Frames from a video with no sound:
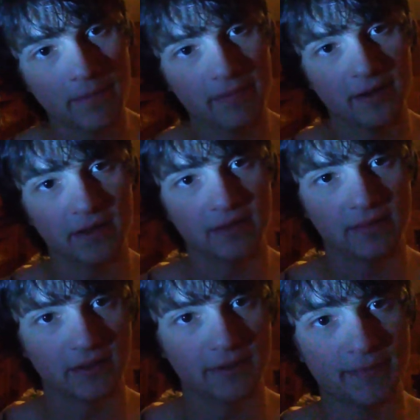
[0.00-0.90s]
a
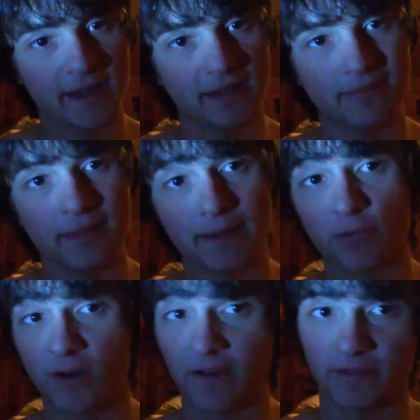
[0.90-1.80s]
company that's made to
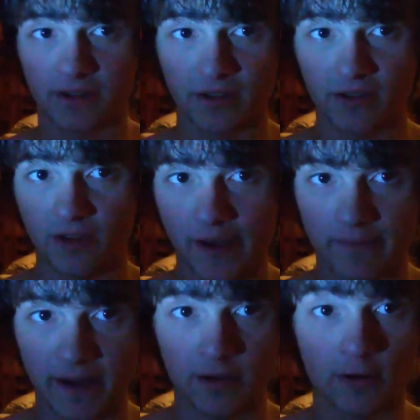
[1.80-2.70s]
make profit. It's
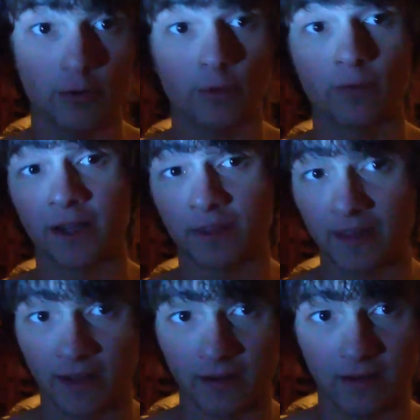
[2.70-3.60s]
not made to do the
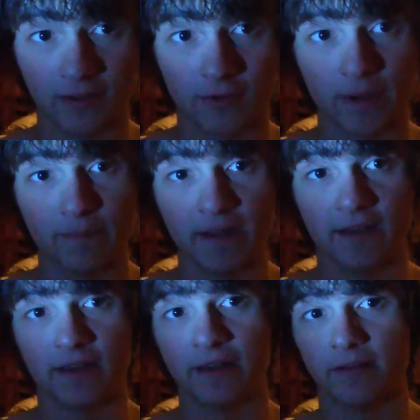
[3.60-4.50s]
right thing. It's not
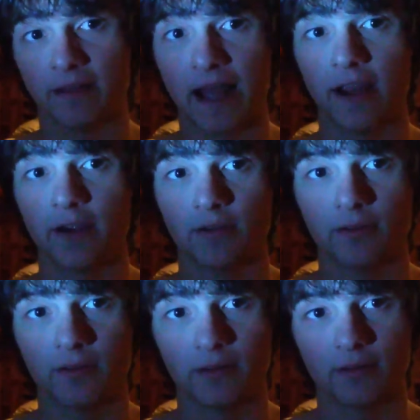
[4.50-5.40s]
made to
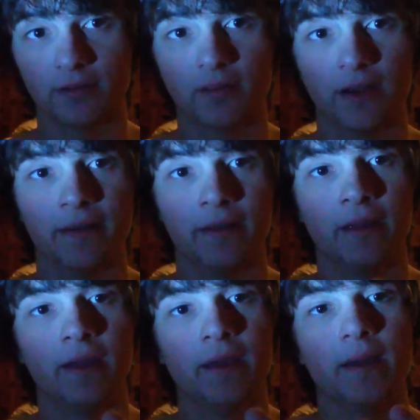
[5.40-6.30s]
hire, it's not
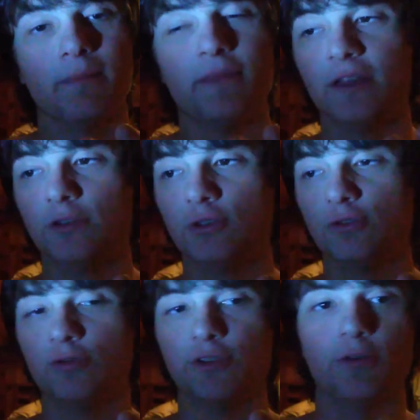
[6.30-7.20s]
made
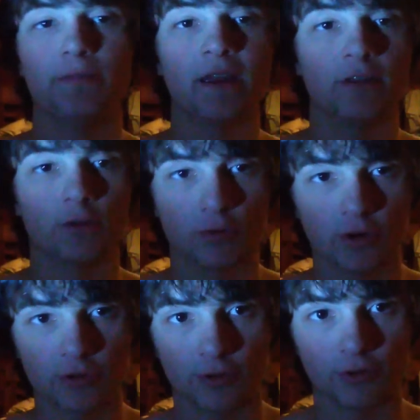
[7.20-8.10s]
to, you know, pay their
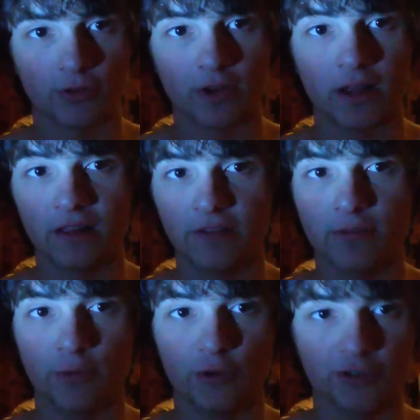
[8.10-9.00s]
workers a
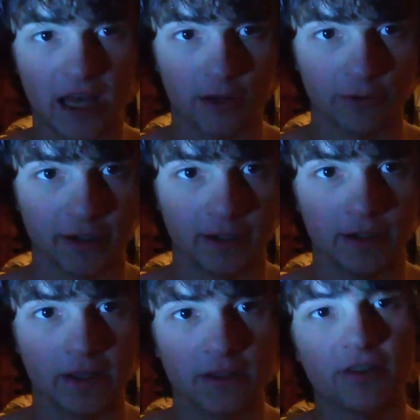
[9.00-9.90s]
livable
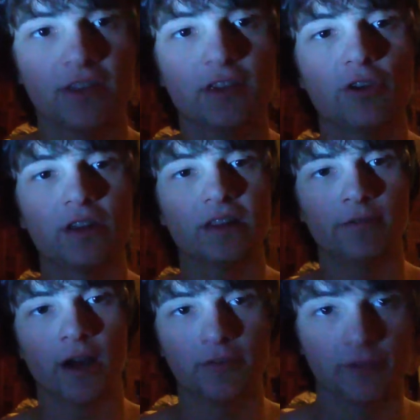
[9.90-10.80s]
salary. You think you
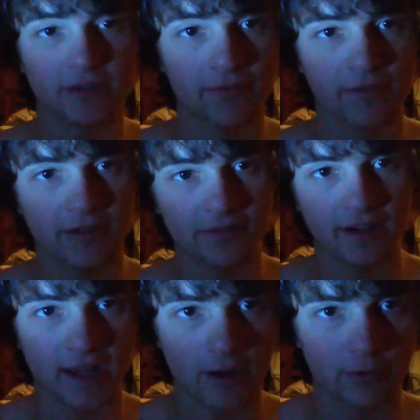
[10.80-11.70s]
can live off of
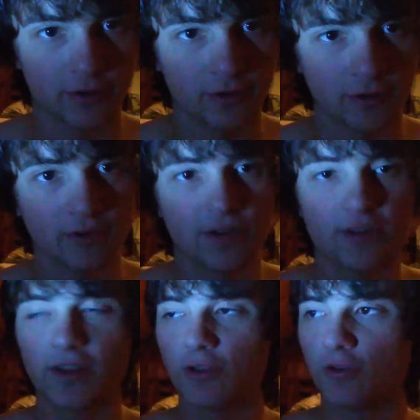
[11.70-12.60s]
$7.50 an hour?
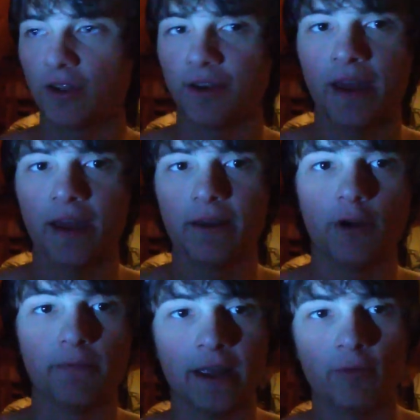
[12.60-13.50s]
You think you can,
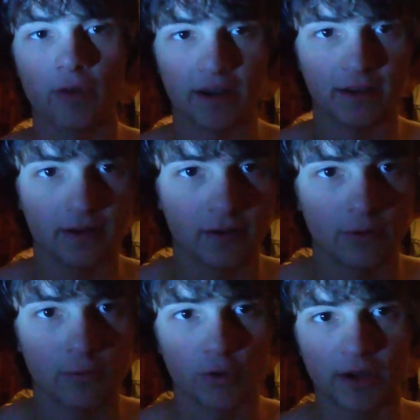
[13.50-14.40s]
you know, pay rent
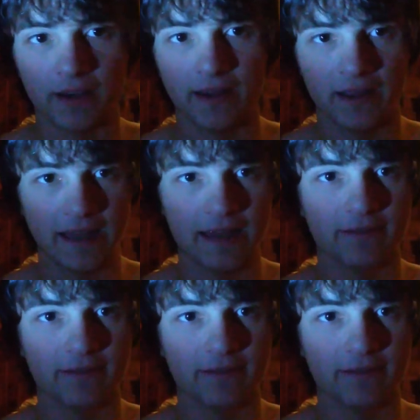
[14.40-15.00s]
working